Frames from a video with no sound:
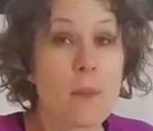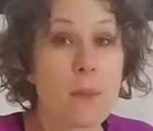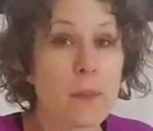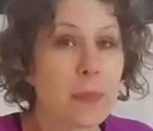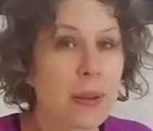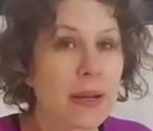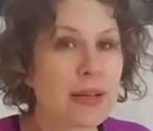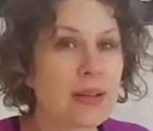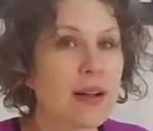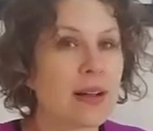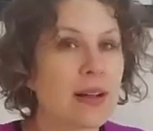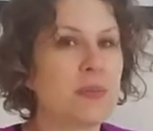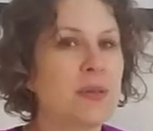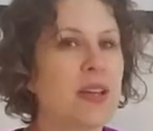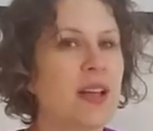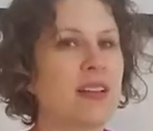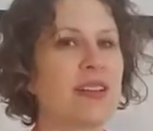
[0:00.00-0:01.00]
but
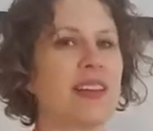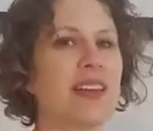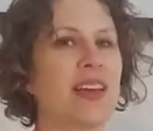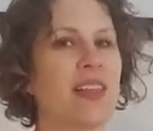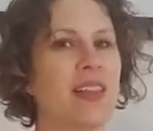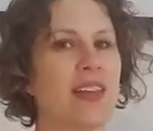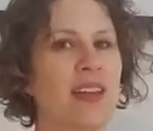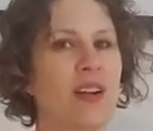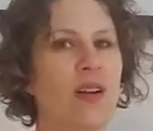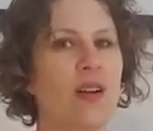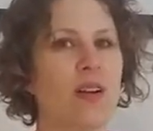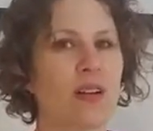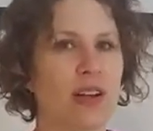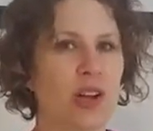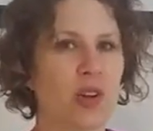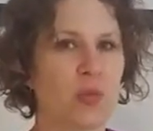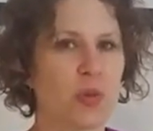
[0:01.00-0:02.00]
I'm telling you, they
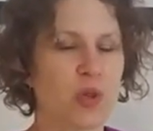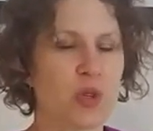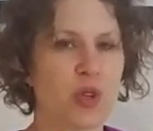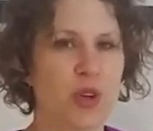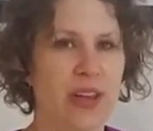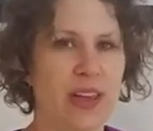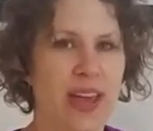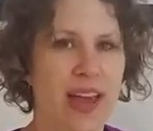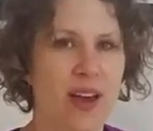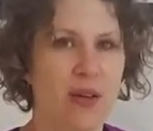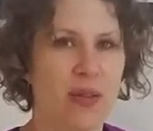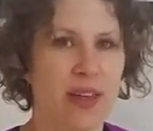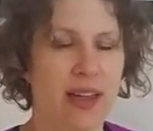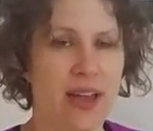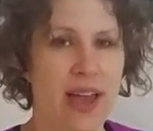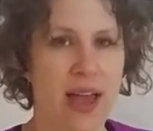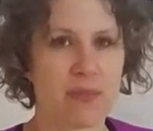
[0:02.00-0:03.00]
are, and we'll show you how
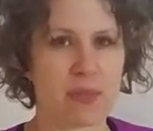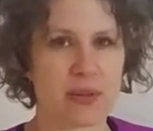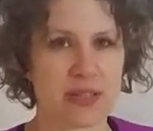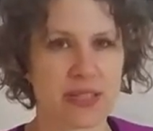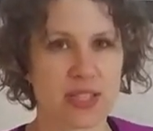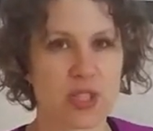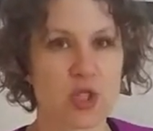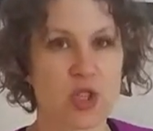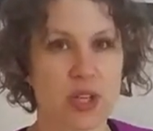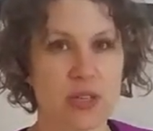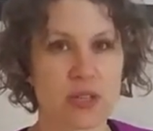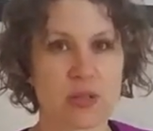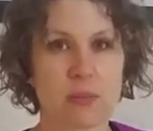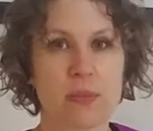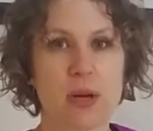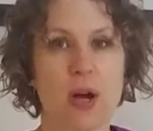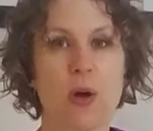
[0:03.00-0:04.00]
that happens in just
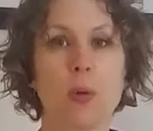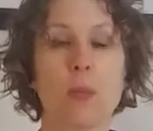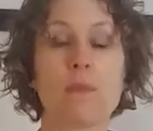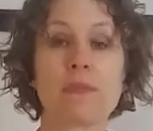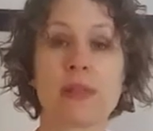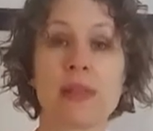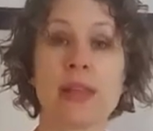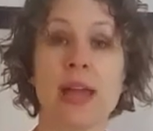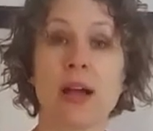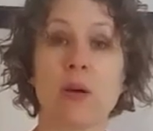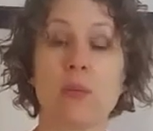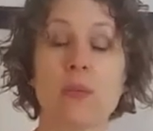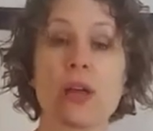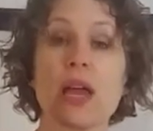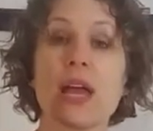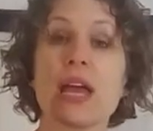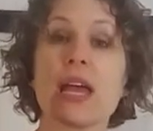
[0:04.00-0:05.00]
a mo. Now,
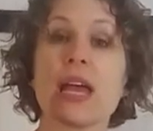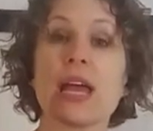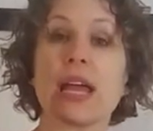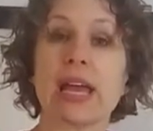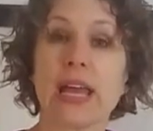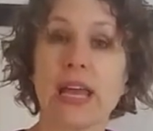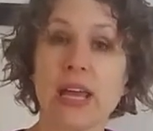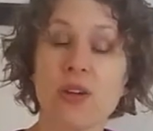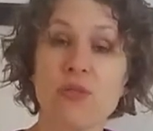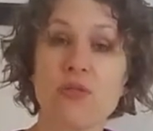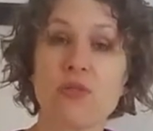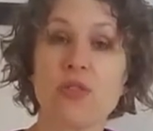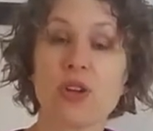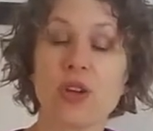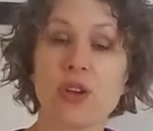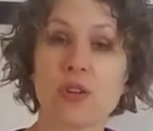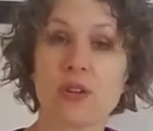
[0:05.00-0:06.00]
if
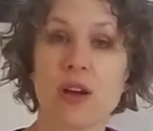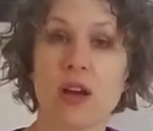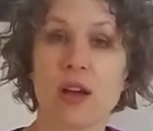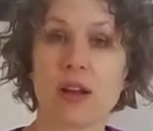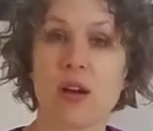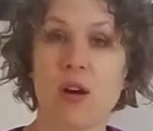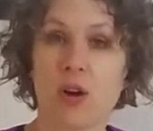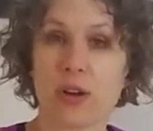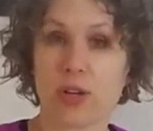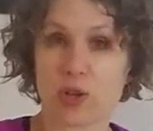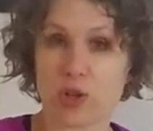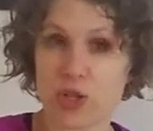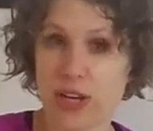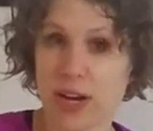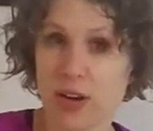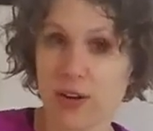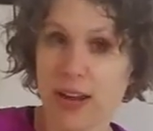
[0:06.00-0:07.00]
you're not on your
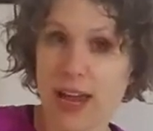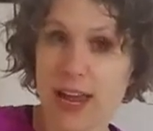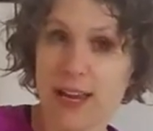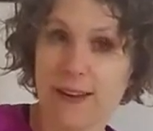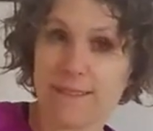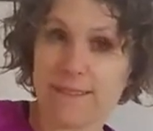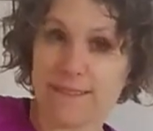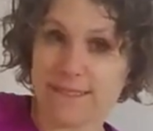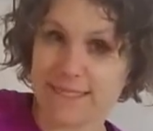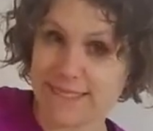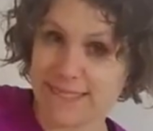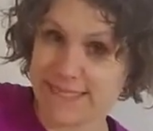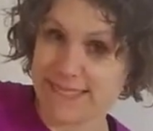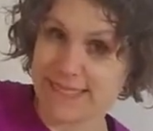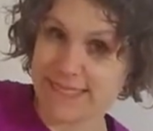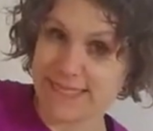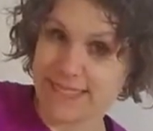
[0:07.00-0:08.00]
chair yet,
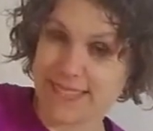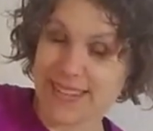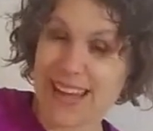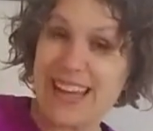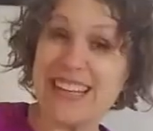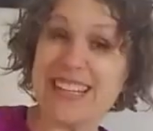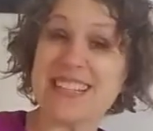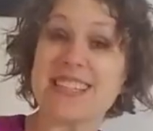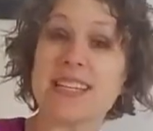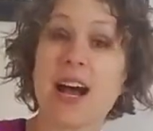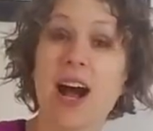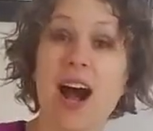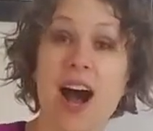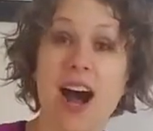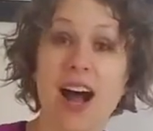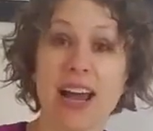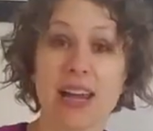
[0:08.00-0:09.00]
it's
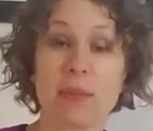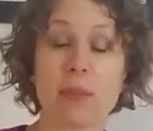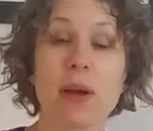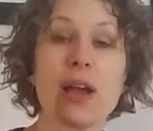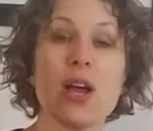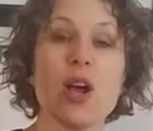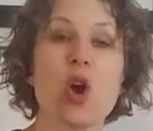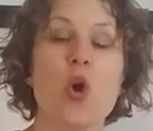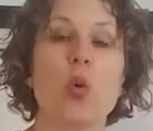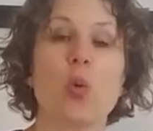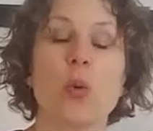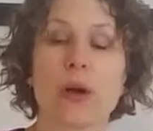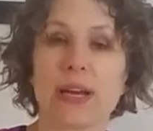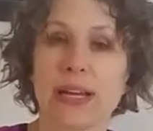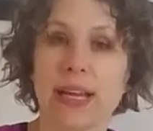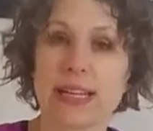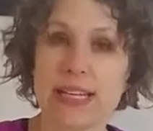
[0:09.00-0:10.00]
time. We're
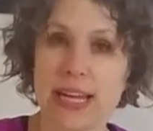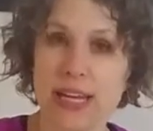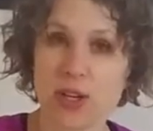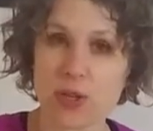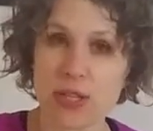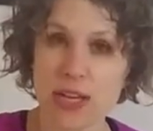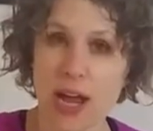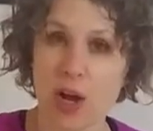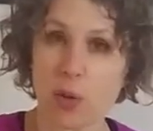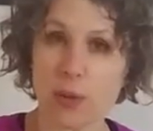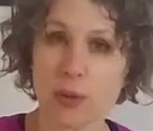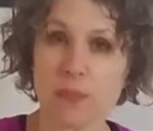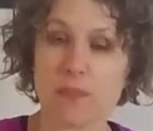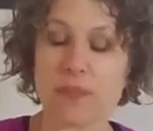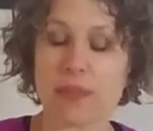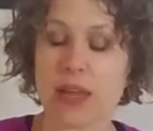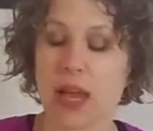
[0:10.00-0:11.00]
going to take your towel
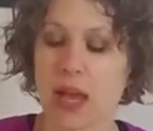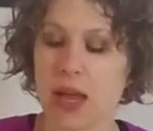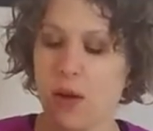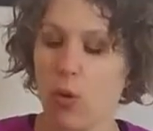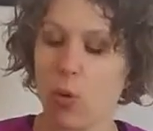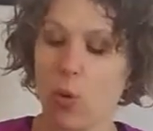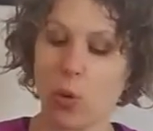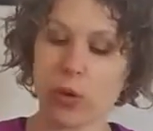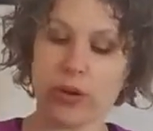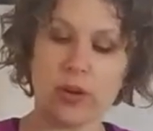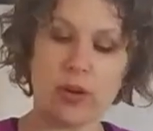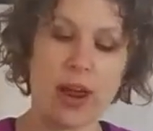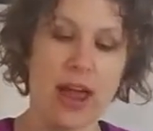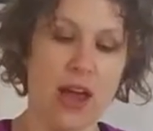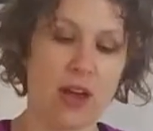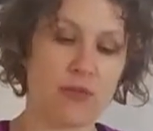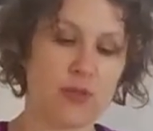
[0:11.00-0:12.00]
or your
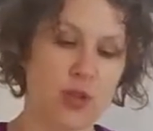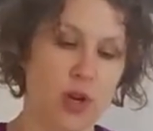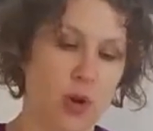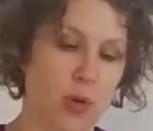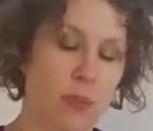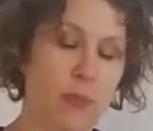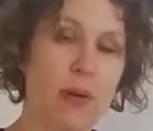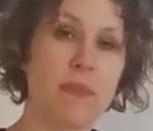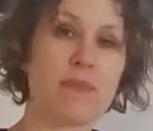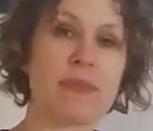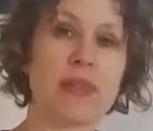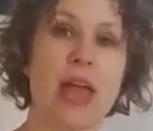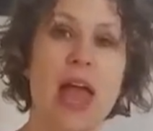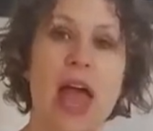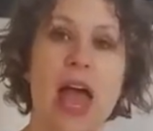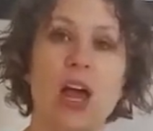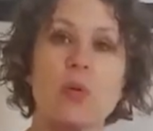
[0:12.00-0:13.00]
half dome,
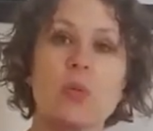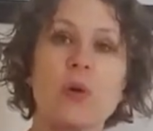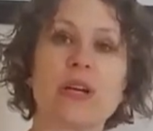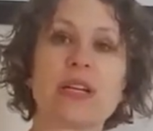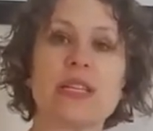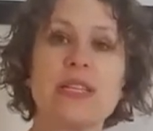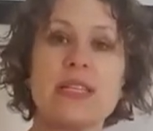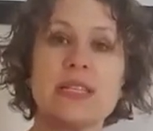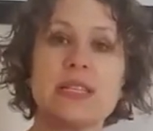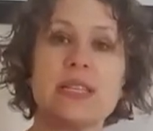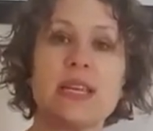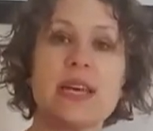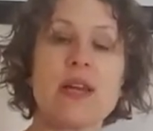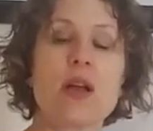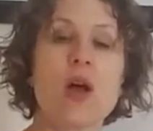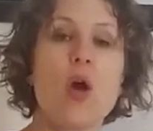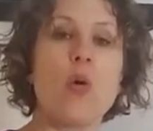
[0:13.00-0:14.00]
and we're going to
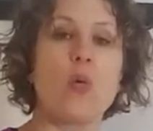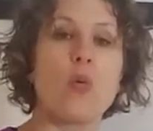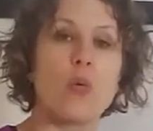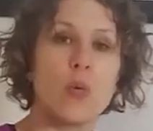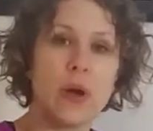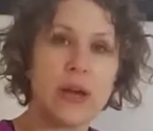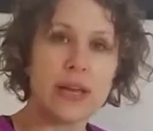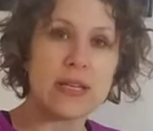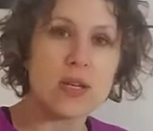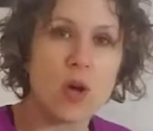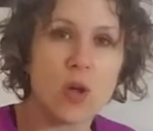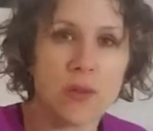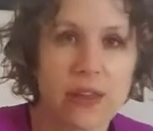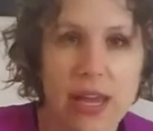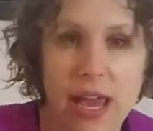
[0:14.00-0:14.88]
sit right on the